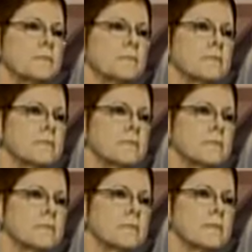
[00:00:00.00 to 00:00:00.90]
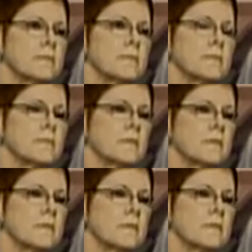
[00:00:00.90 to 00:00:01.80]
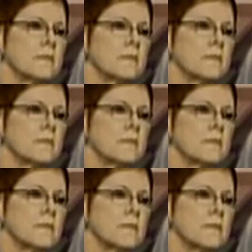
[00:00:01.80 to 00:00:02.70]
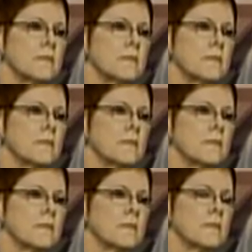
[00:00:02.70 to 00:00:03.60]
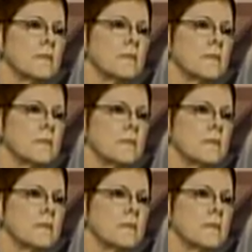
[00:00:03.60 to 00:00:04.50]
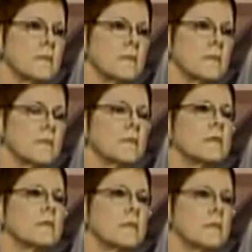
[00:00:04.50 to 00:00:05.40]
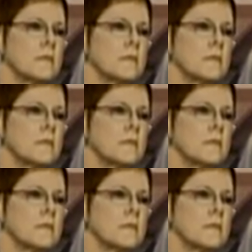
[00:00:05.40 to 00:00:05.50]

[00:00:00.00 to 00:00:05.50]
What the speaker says: The person shown says nothing.